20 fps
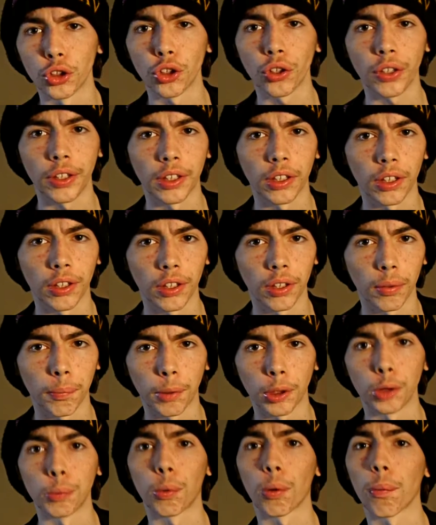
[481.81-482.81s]
cleaner,
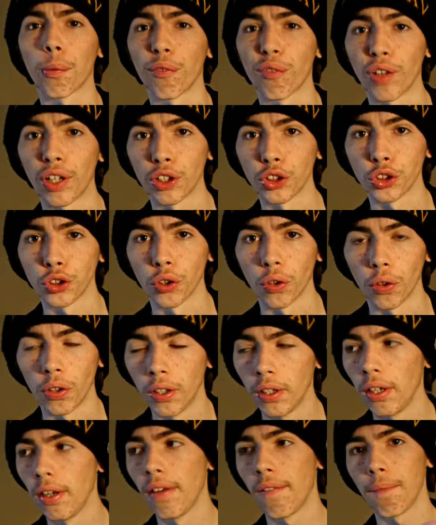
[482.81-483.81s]
much more professional.
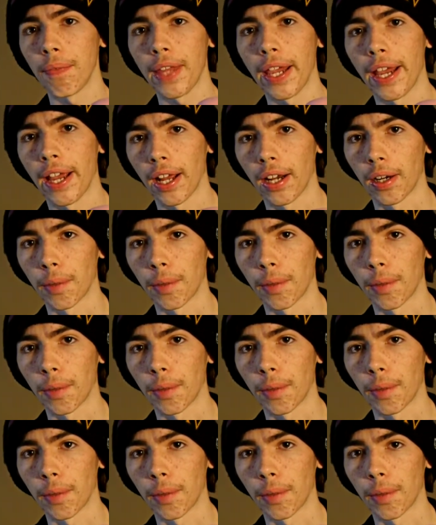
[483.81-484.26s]
And